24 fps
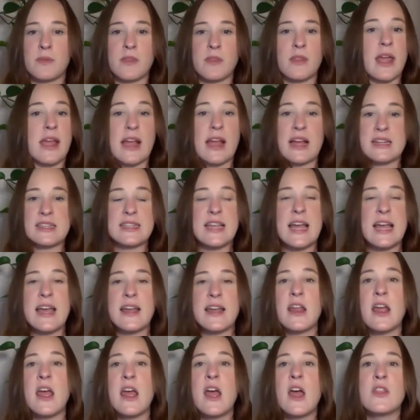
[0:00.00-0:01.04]
like I
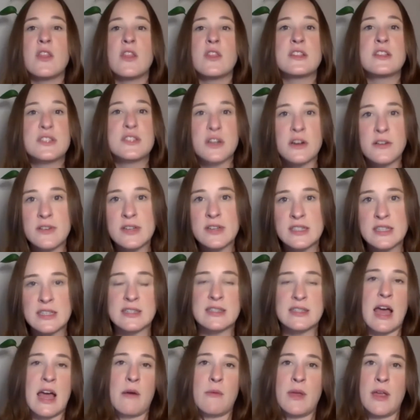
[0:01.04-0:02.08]
said, the services
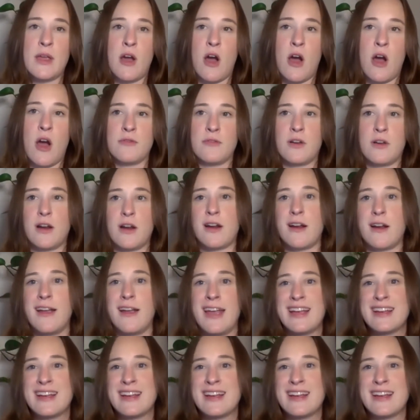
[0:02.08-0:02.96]
that we offer.